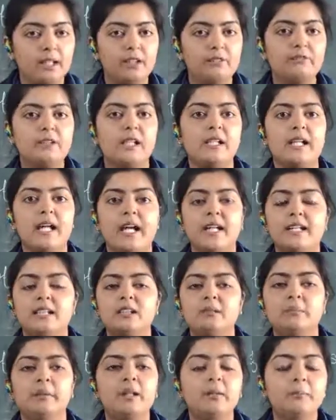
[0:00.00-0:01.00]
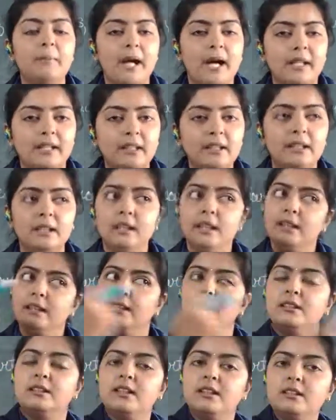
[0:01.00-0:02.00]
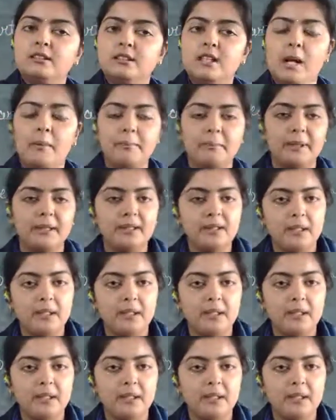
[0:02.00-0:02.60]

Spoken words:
If the land is being barren, they just dump it